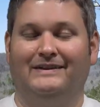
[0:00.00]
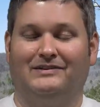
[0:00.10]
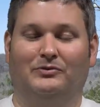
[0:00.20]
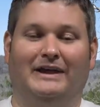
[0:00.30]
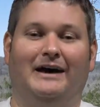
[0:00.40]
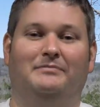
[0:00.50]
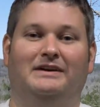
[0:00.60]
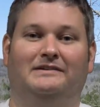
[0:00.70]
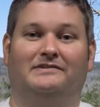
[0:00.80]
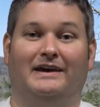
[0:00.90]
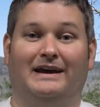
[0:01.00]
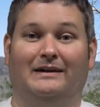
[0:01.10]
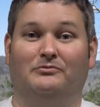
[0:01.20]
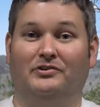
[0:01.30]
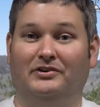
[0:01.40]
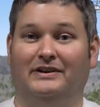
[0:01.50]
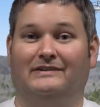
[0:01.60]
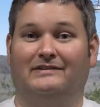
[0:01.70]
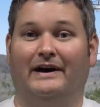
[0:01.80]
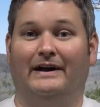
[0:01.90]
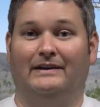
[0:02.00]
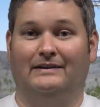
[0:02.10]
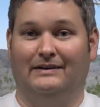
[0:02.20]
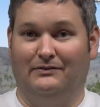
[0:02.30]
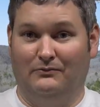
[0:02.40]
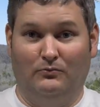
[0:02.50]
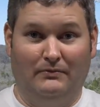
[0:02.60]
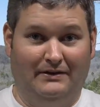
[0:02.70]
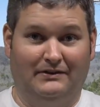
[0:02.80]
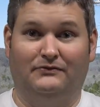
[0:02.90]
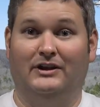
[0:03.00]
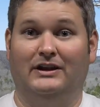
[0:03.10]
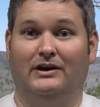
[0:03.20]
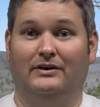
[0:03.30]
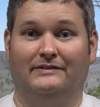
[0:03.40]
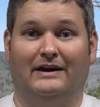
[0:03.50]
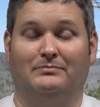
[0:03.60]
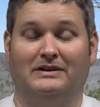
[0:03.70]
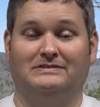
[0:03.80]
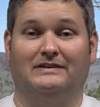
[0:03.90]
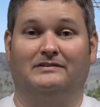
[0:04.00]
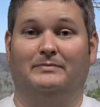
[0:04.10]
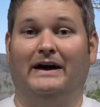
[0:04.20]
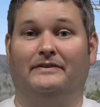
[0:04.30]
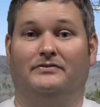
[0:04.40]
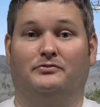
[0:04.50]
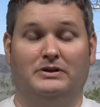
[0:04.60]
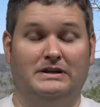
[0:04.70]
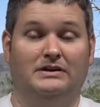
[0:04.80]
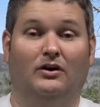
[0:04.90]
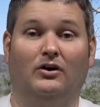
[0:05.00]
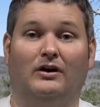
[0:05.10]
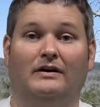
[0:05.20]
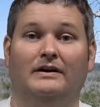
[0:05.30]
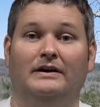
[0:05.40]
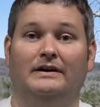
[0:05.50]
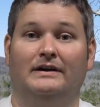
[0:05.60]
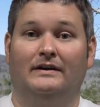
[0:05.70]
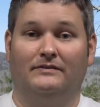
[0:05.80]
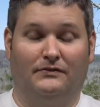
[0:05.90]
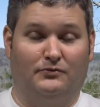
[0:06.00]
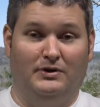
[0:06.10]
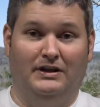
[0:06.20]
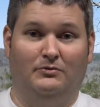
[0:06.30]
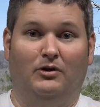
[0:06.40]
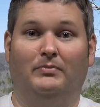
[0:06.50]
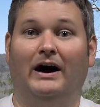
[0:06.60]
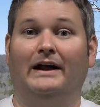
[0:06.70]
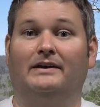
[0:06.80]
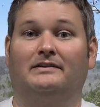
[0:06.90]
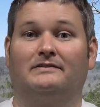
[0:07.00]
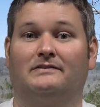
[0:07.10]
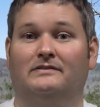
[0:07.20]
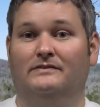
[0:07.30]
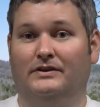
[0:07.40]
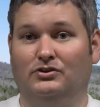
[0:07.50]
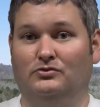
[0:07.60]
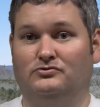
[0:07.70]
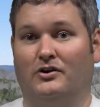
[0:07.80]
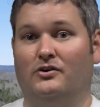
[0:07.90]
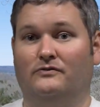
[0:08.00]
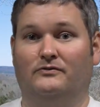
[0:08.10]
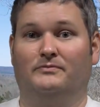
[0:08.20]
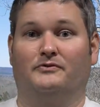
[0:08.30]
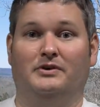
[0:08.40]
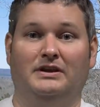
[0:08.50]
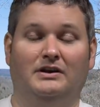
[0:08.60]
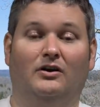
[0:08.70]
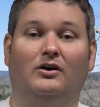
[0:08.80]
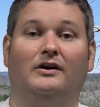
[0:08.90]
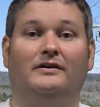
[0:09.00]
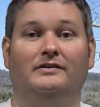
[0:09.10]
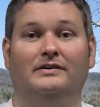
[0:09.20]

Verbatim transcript: So with that being said, I'm really excited, and, and this video, as I'd mentioned, is about the 3DR, the 3D robotics, the new drone from 3DR